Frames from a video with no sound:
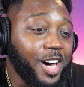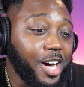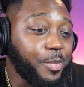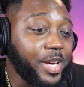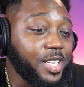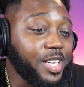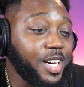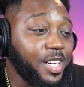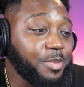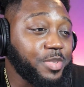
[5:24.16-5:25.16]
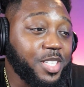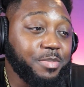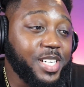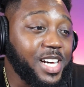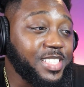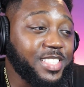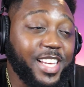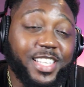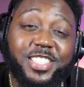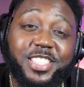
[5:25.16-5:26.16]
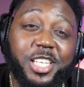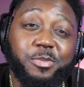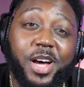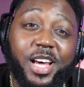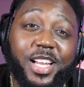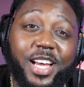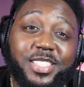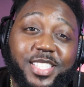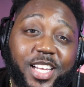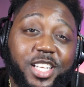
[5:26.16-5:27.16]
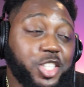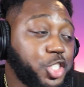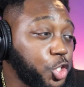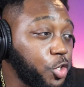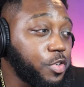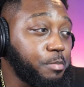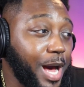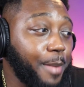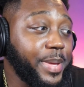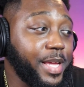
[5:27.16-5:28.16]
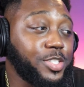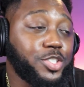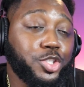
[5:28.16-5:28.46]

oh man, the cut them, them, cousins ain't shit by not telling the truth about being